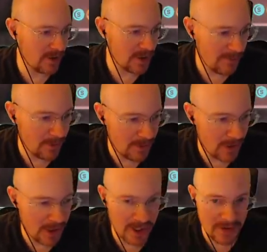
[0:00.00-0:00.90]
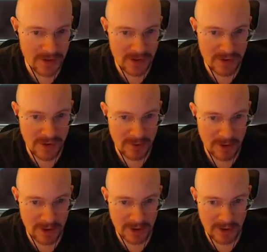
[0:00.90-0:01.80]
the ship for the run ends? Streamer
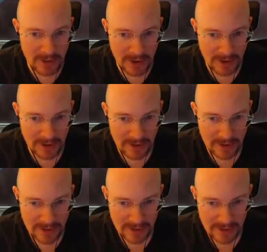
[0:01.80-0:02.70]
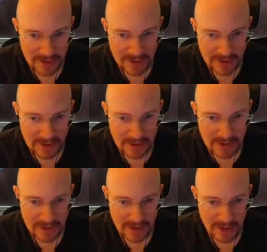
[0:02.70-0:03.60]
included.
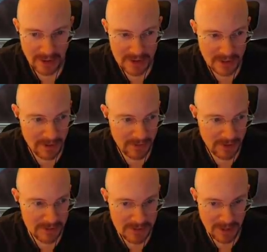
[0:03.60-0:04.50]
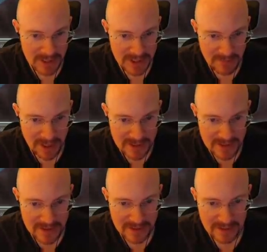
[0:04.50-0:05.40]
Uh, you're talking about for placing
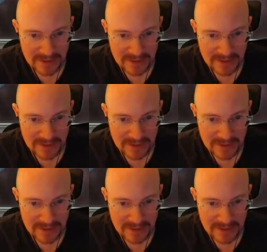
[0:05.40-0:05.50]
bets?